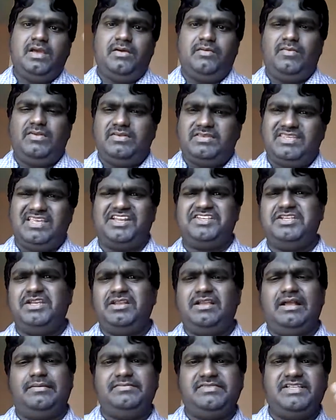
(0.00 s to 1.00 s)
When
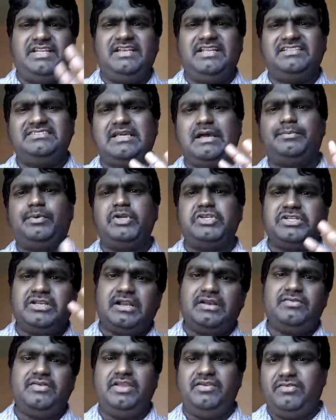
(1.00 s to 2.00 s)
surgeon comes, he does operation
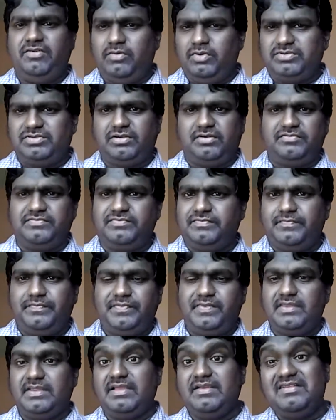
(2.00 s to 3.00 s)
and he goes off.
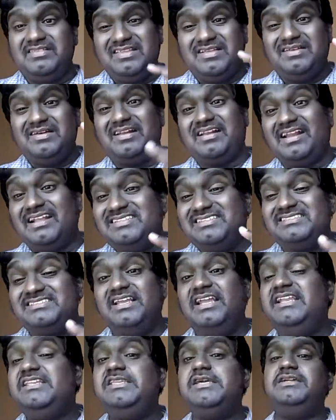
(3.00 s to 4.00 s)
The rest
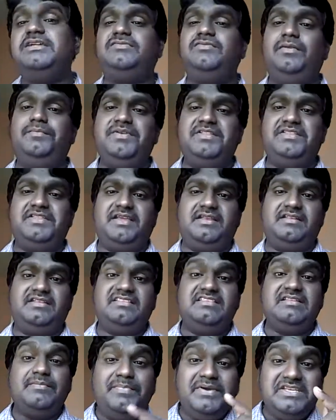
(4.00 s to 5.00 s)
interns will be there,
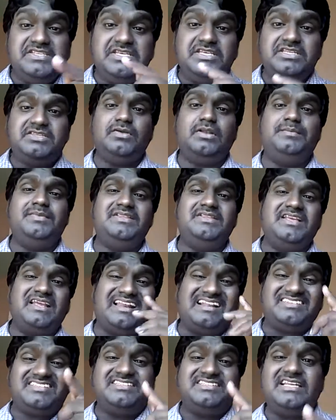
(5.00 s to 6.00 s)
the PGs will be there,
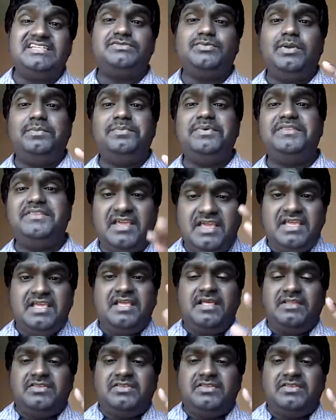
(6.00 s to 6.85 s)
residents will be there.